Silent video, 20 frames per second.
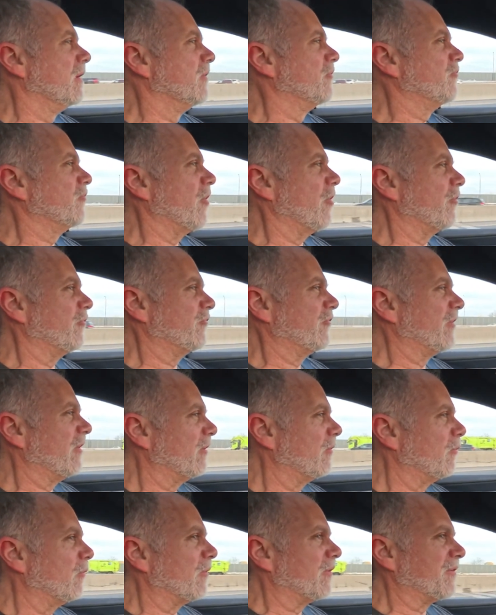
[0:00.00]

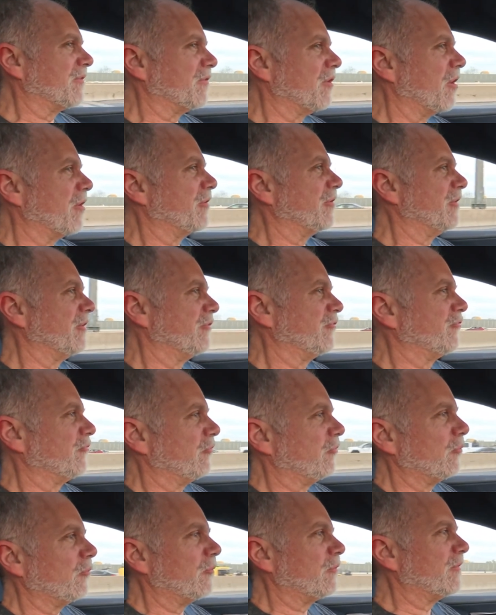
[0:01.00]
Charging was not an
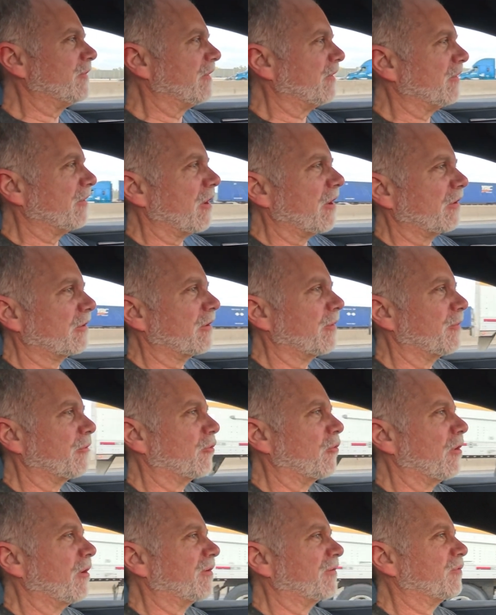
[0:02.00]
issue, did not come
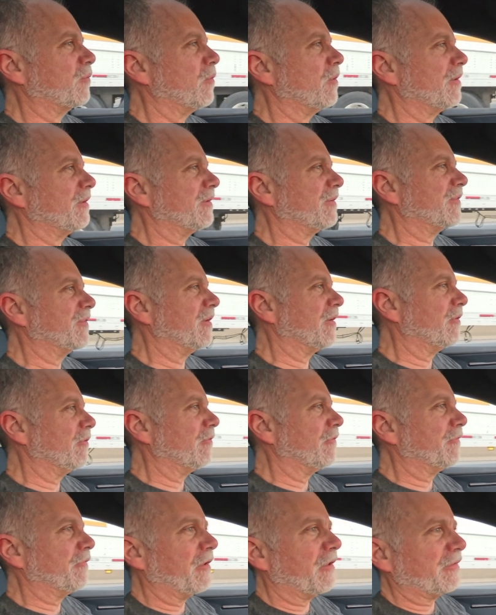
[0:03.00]
across one
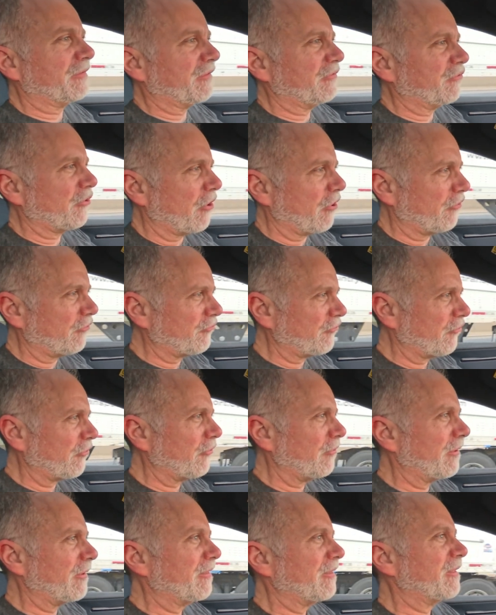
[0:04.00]
single faulty charger
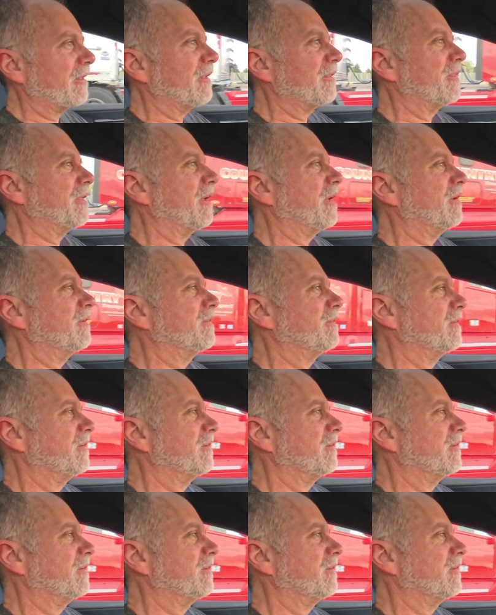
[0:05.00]
or anything like that.